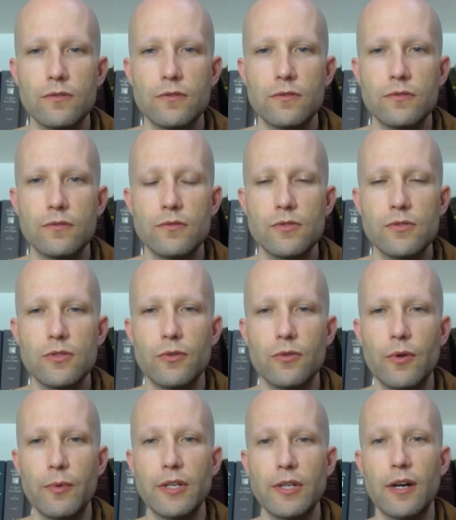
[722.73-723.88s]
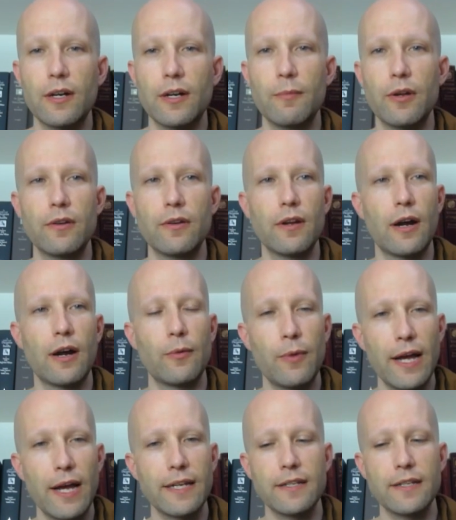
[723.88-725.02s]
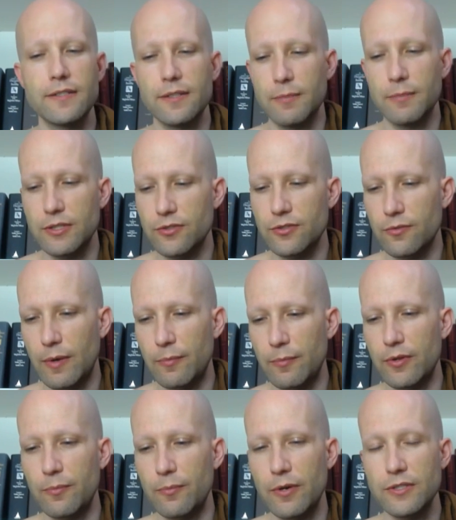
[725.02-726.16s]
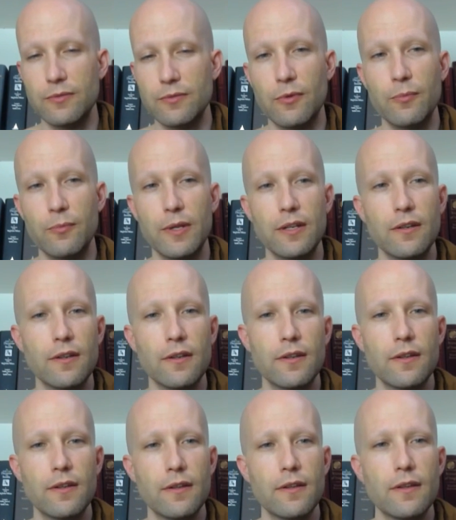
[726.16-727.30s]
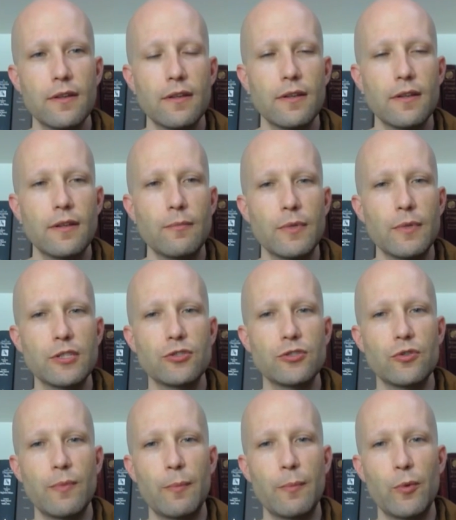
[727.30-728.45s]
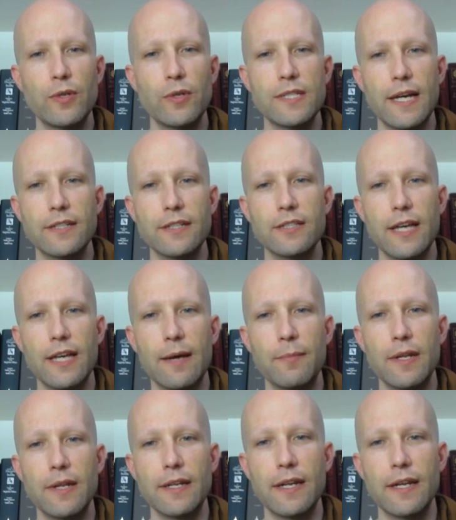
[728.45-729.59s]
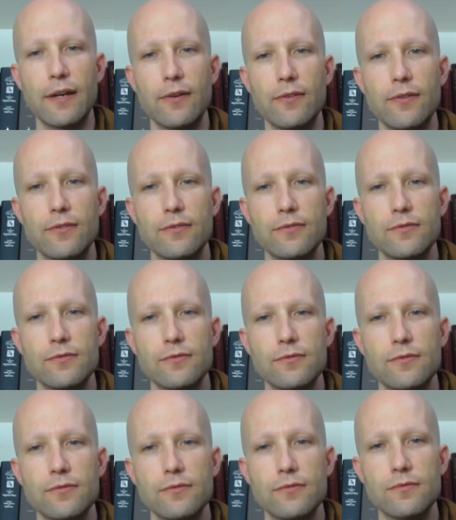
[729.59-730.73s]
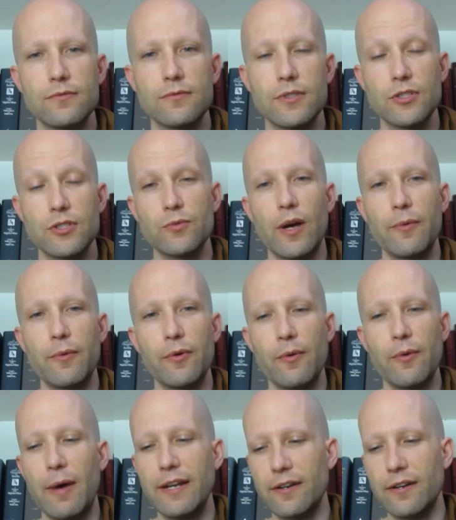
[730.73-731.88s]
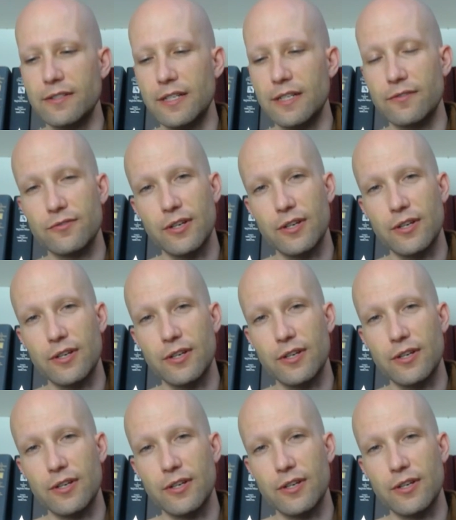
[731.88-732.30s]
So when we talk about our practice, it means to remember the present moment, means to remember what's actually happening now. This is why we remind ourselves, right?